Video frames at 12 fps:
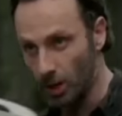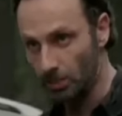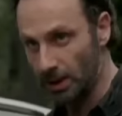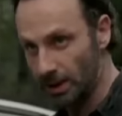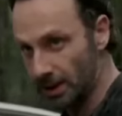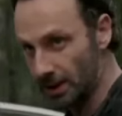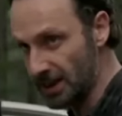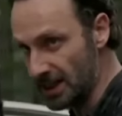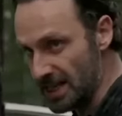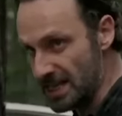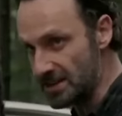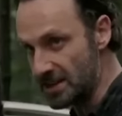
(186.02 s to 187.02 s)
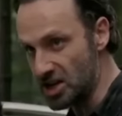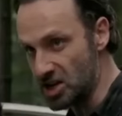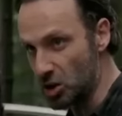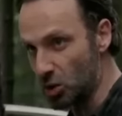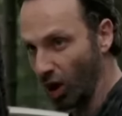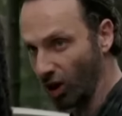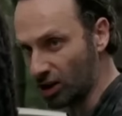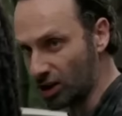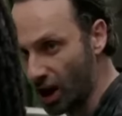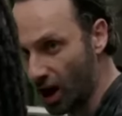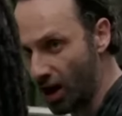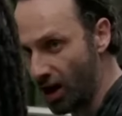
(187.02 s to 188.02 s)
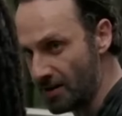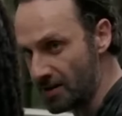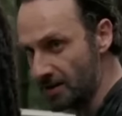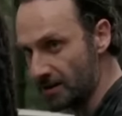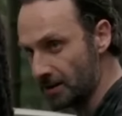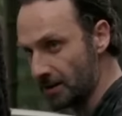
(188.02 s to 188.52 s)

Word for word: you up, and then you are gone.